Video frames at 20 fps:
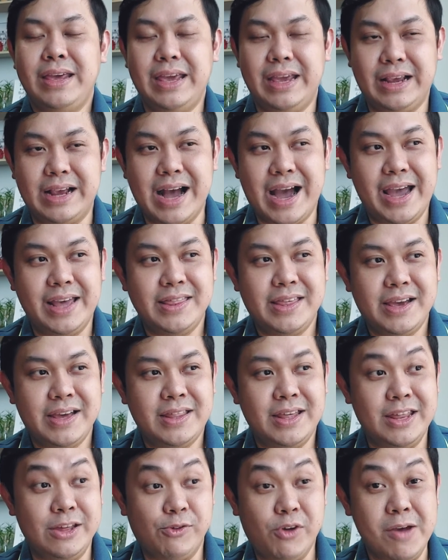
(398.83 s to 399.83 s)
He guided
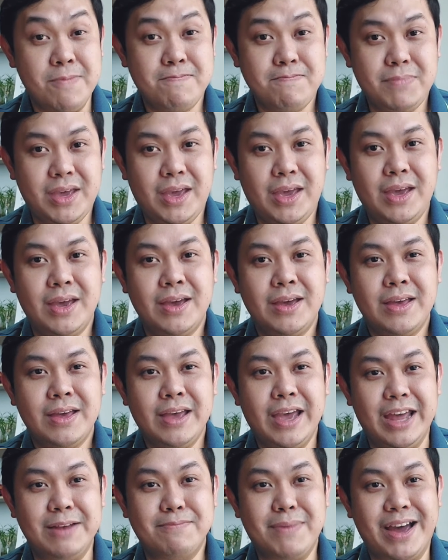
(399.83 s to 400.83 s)
and equipped me
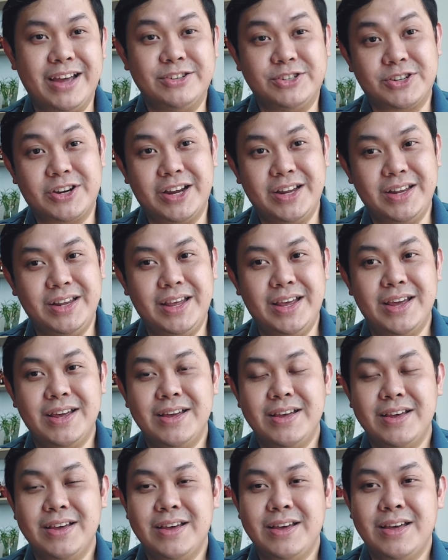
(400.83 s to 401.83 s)
in my journey.
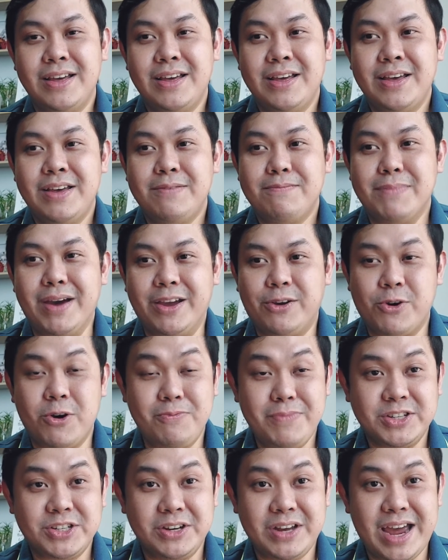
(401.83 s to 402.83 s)
My
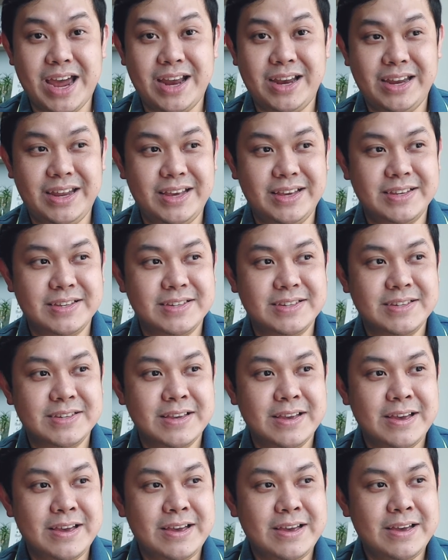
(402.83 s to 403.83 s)

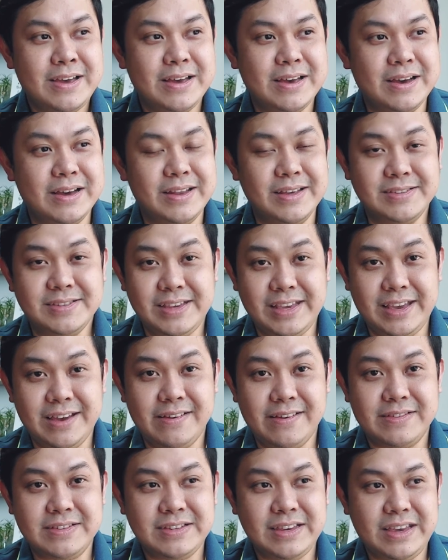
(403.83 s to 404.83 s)
co-missionaries, uh, the
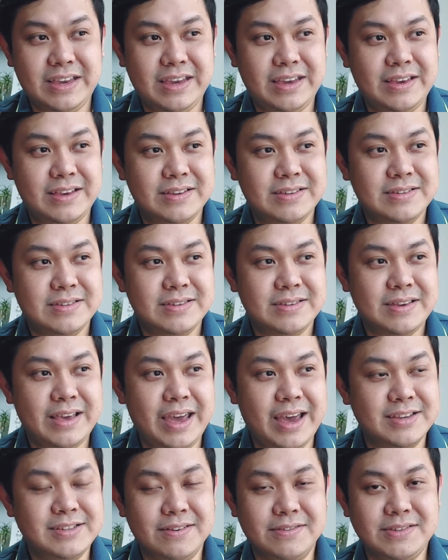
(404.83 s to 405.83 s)
CFCs,
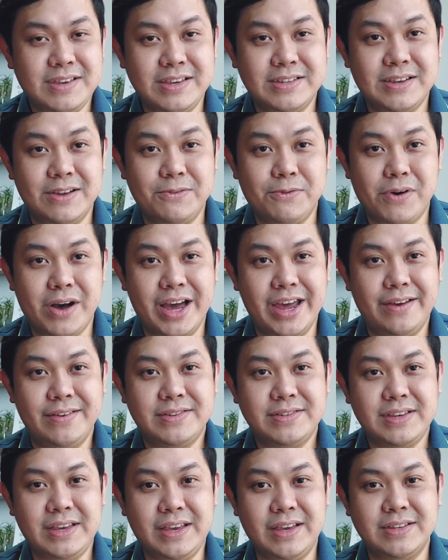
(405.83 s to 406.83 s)
SFCs, and
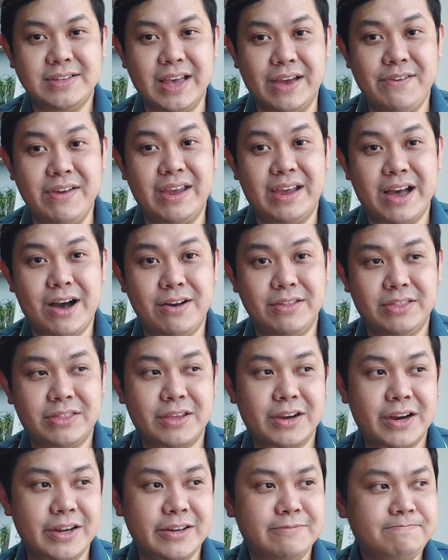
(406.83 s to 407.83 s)
YFCs I've
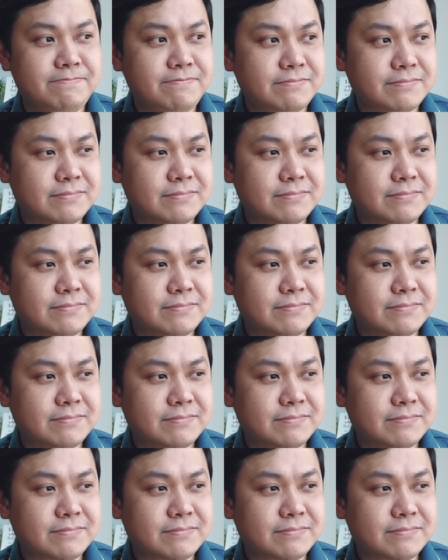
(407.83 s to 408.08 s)
encountered